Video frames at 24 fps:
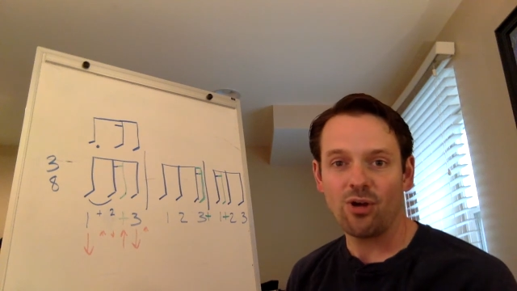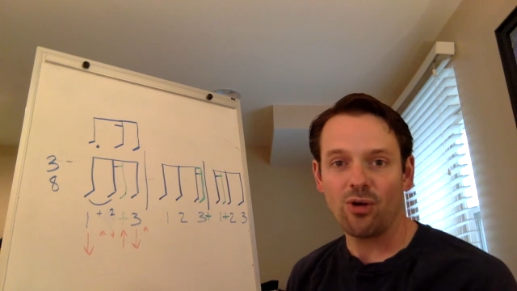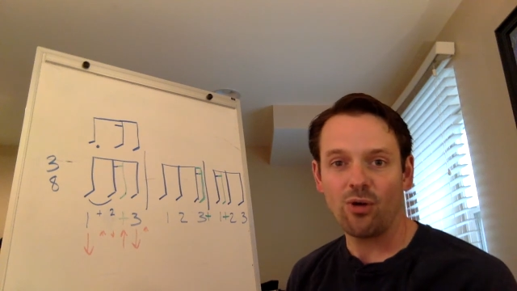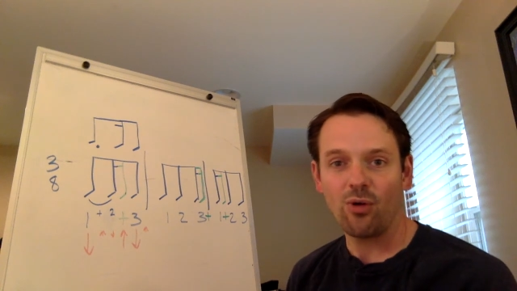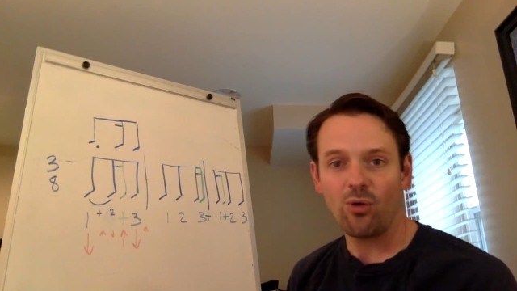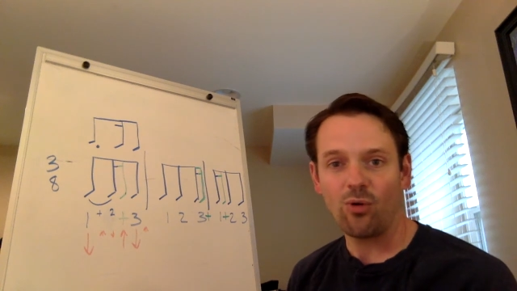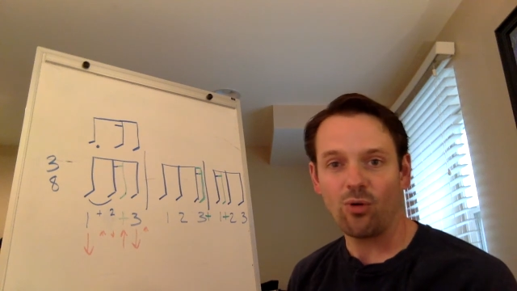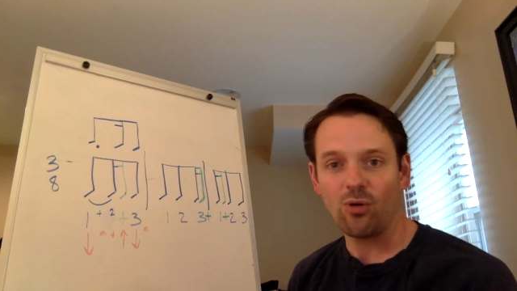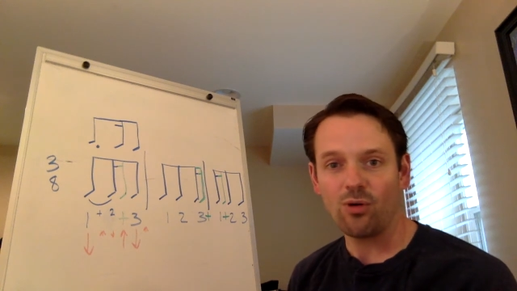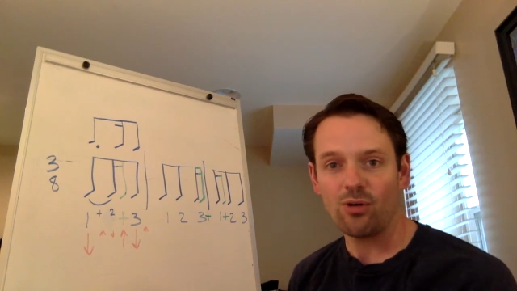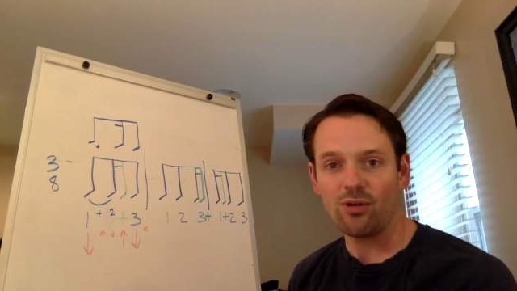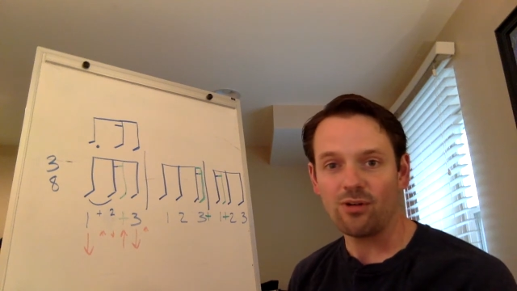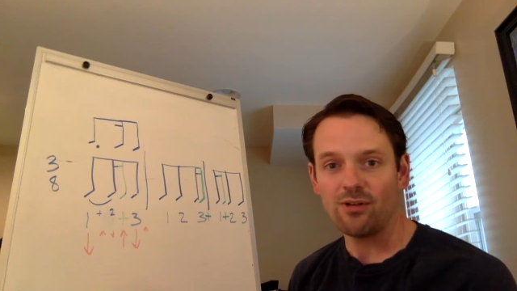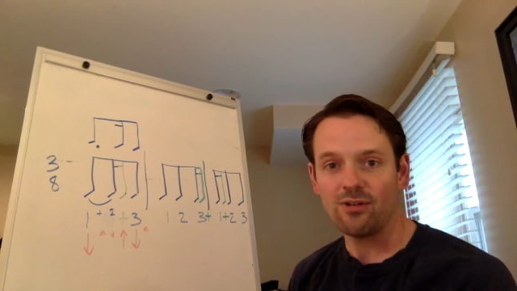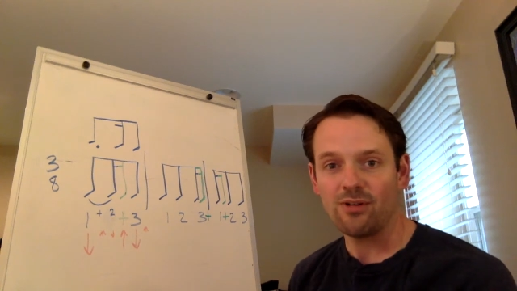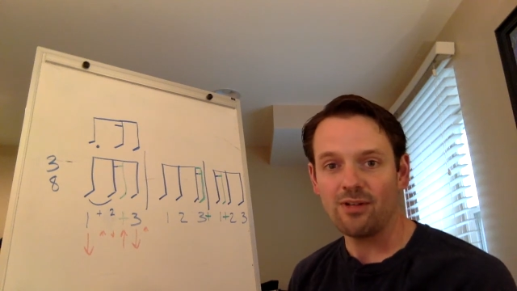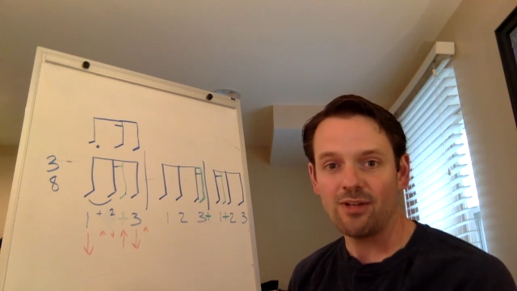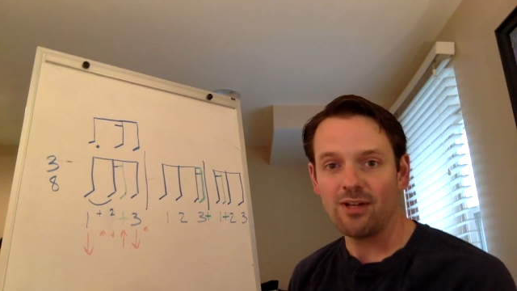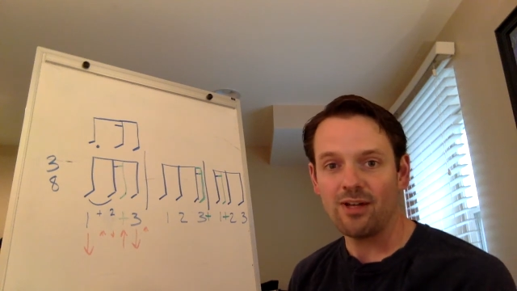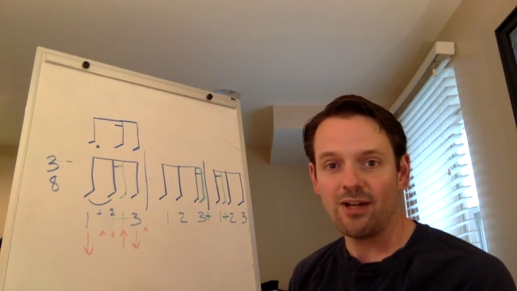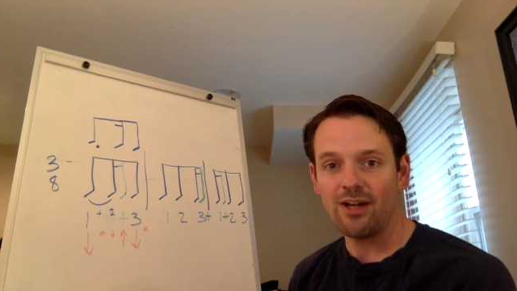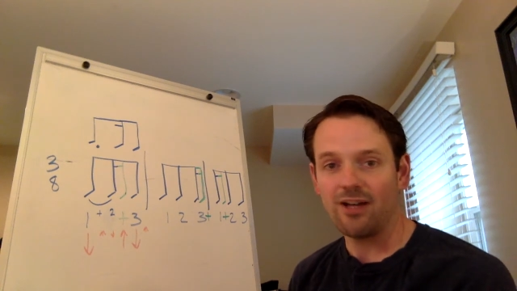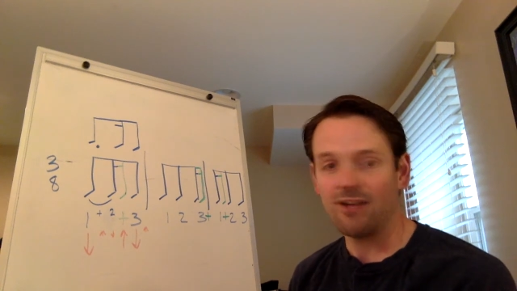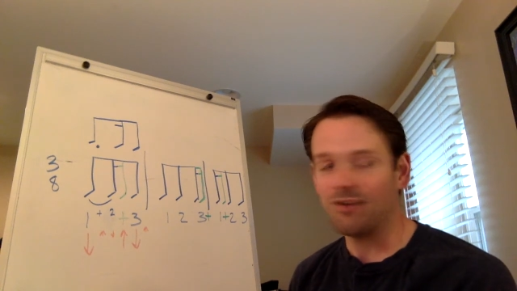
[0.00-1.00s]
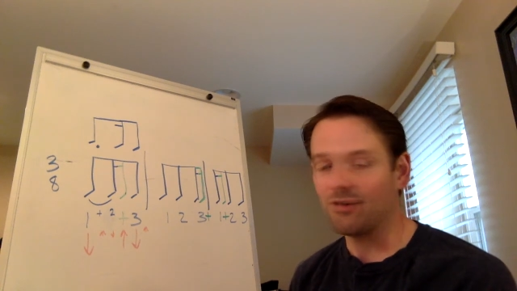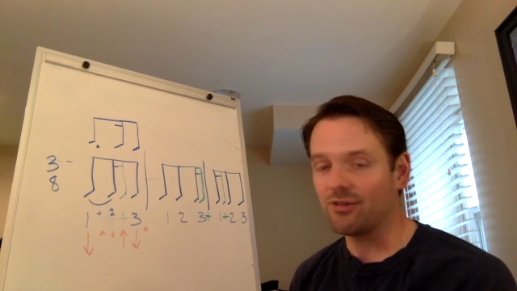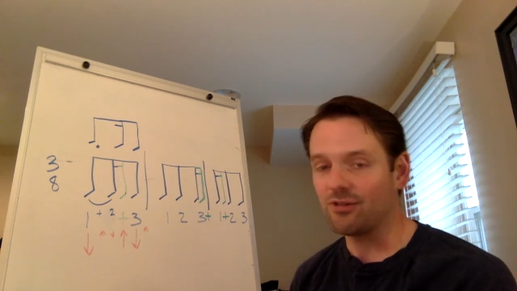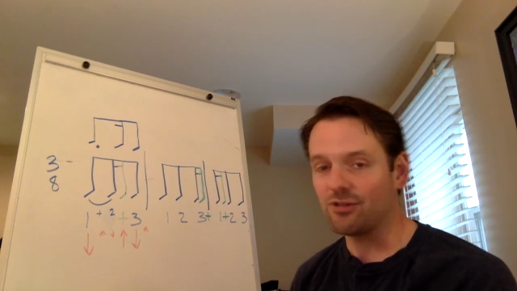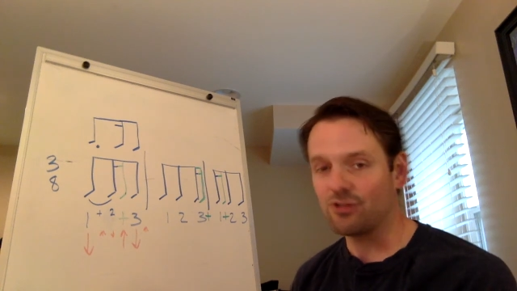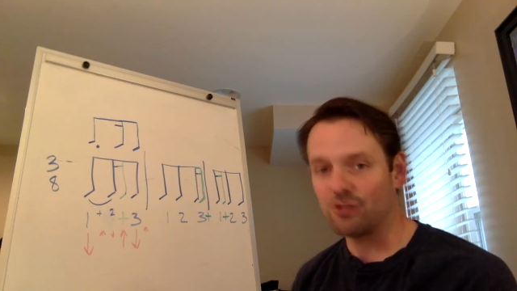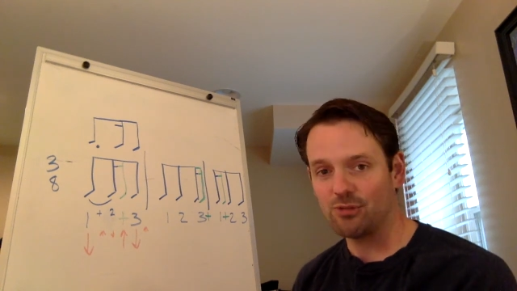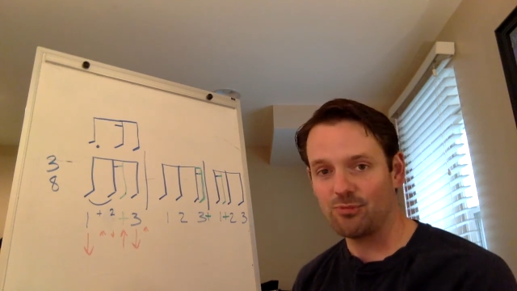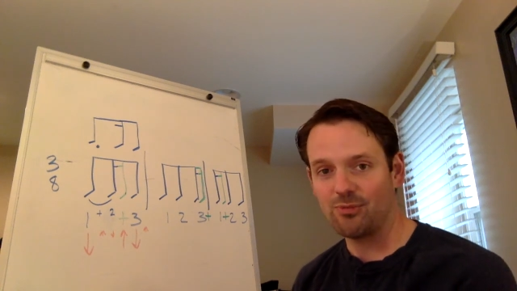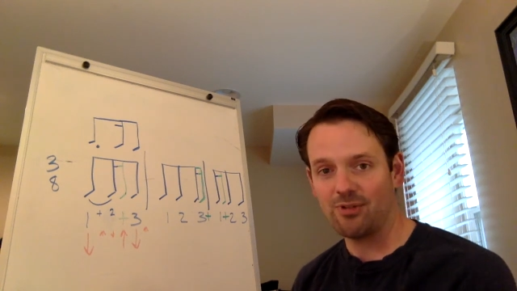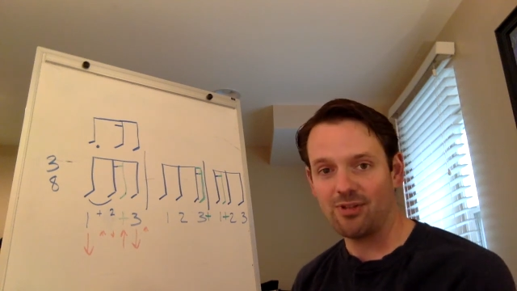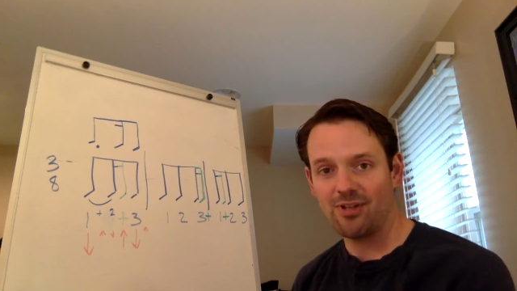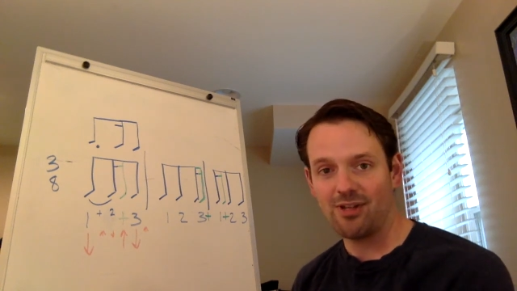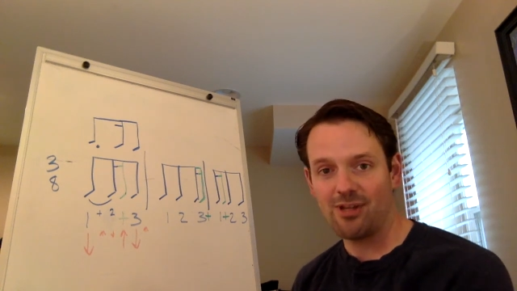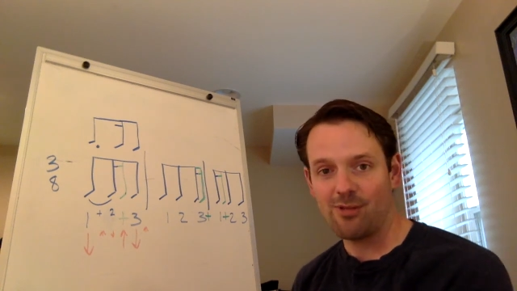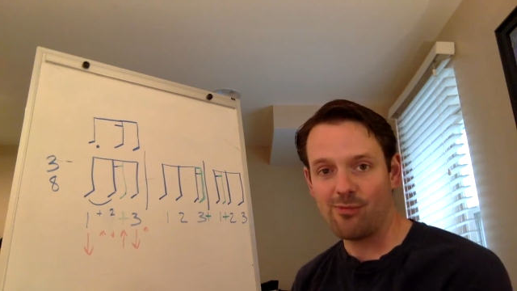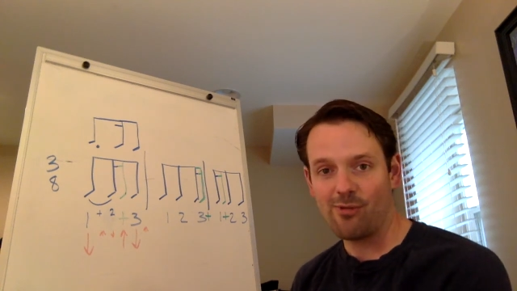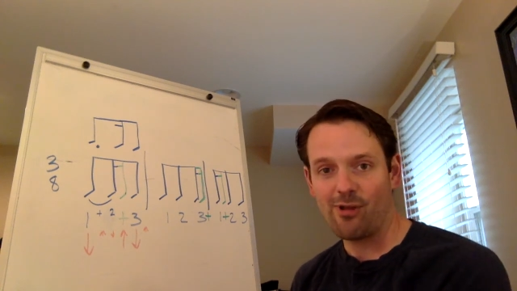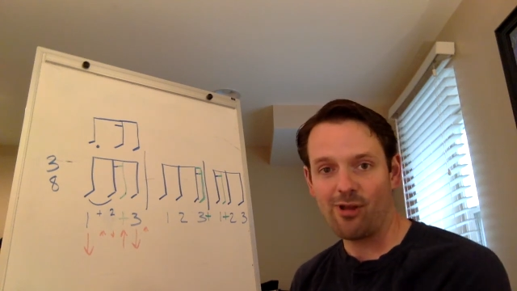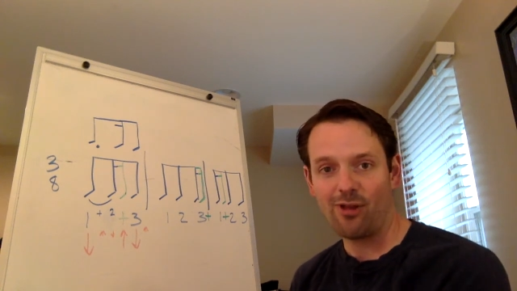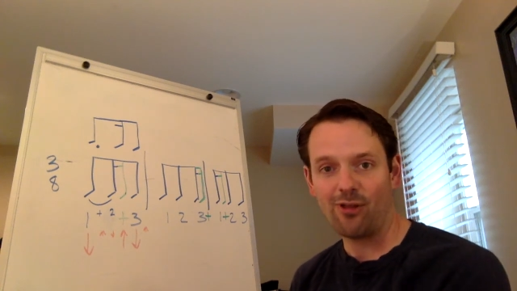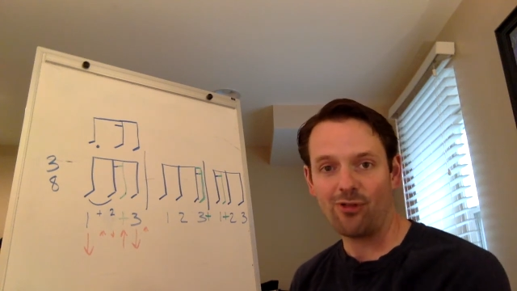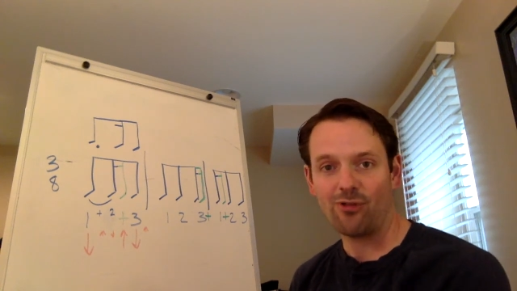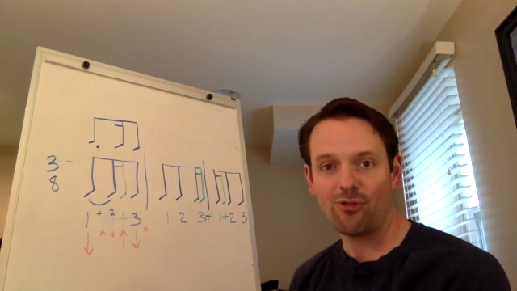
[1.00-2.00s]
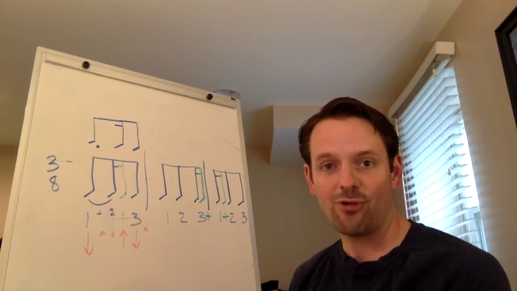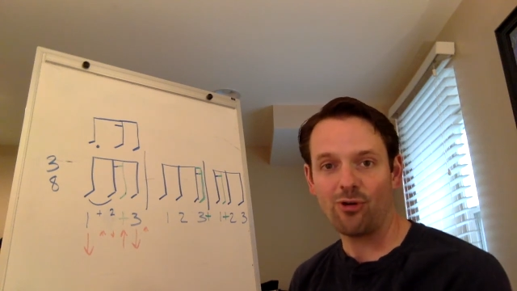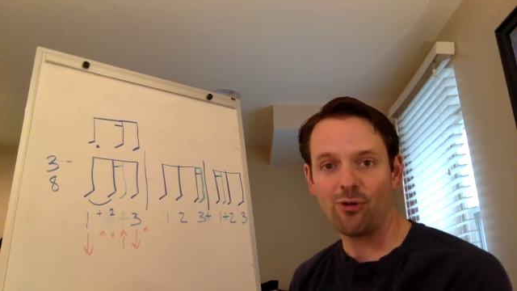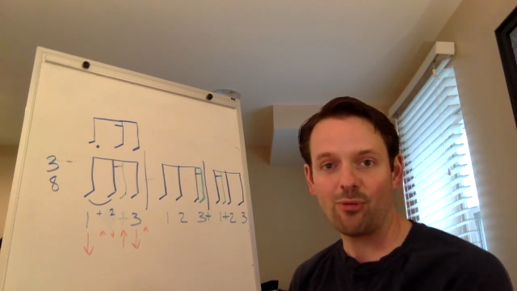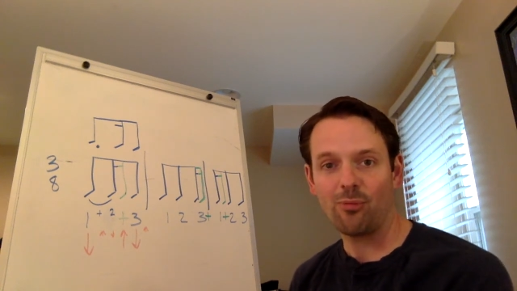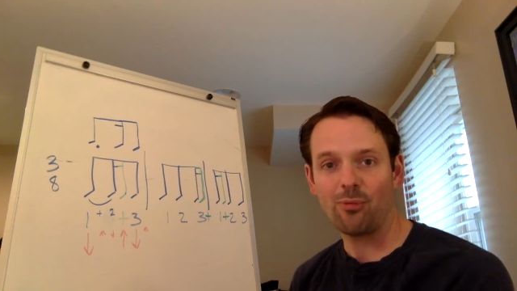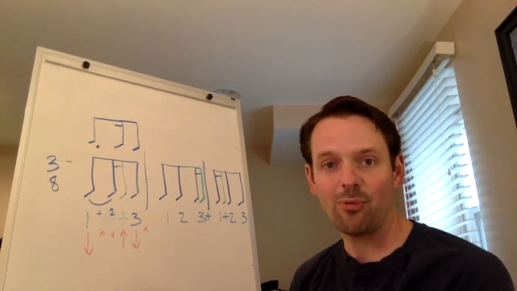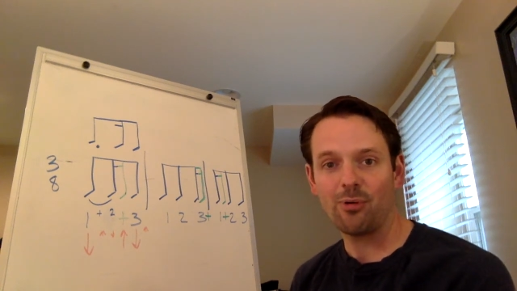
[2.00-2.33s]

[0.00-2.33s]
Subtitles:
or you can shoot me an email or